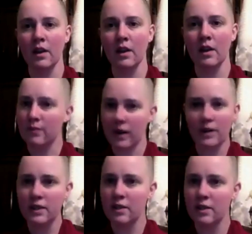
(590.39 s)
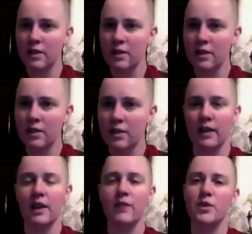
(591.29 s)
It's very similar to
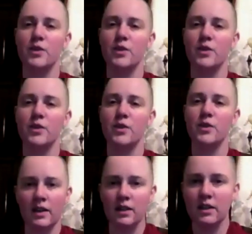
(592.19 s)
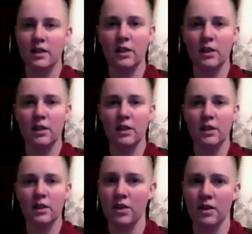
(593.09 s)
like if you do an analytical
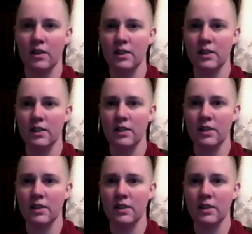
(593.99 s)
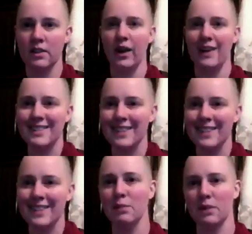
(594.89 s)
meditation on something more
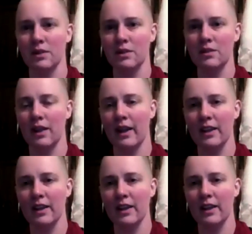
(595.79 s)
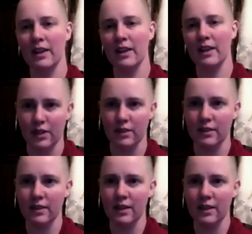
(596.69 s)
accessible, like
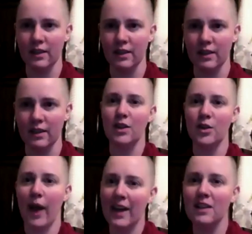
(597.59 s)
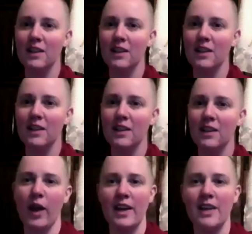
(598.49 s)
compassion, you analyze your
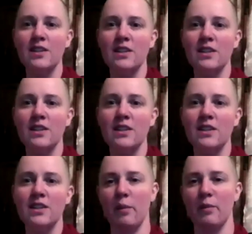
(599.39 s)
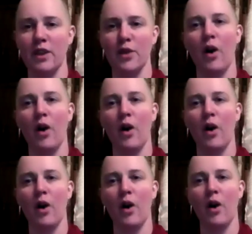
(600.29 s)
way into something you
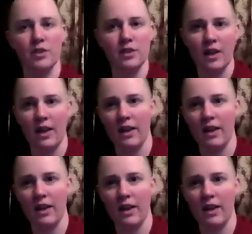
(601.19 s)
already understand.